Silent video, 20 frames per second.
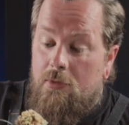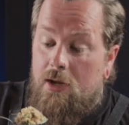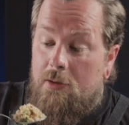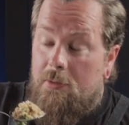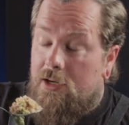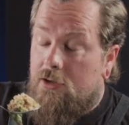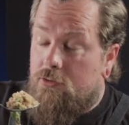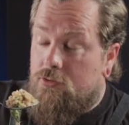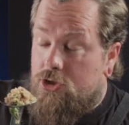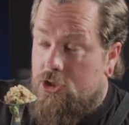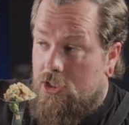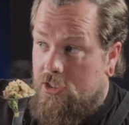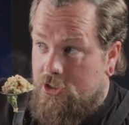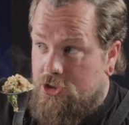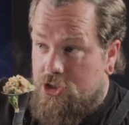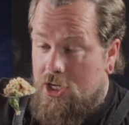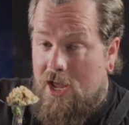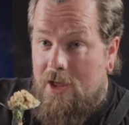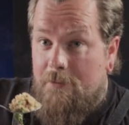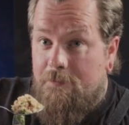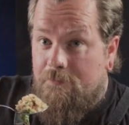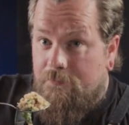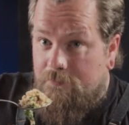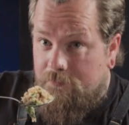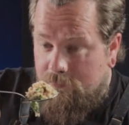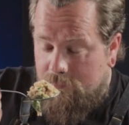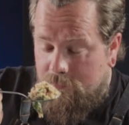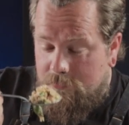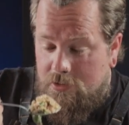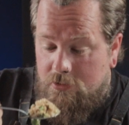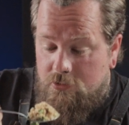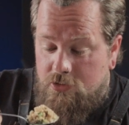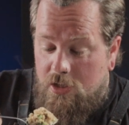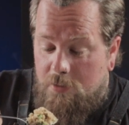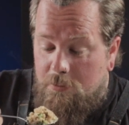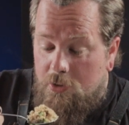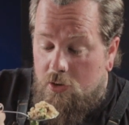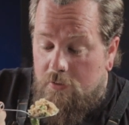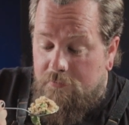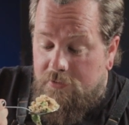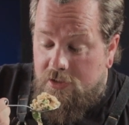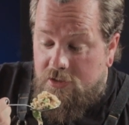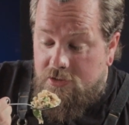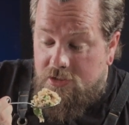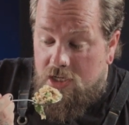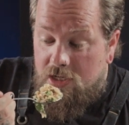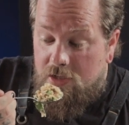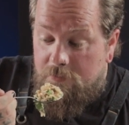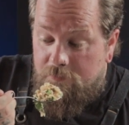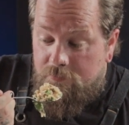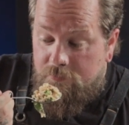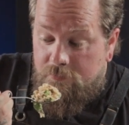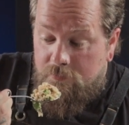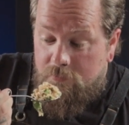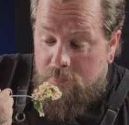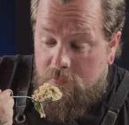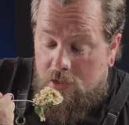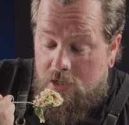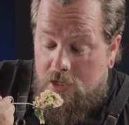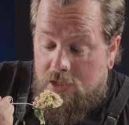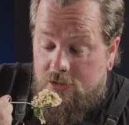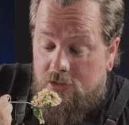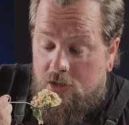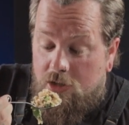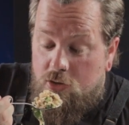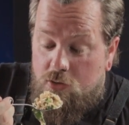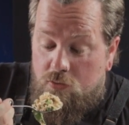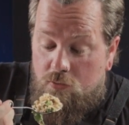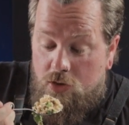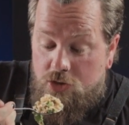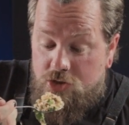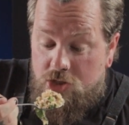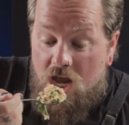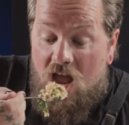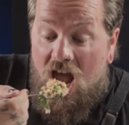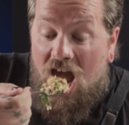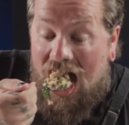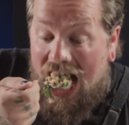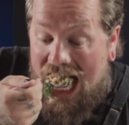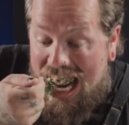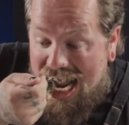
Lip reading: Maybe a little chili jam, how Jamie Oliver does it. Ask Uncle Roger.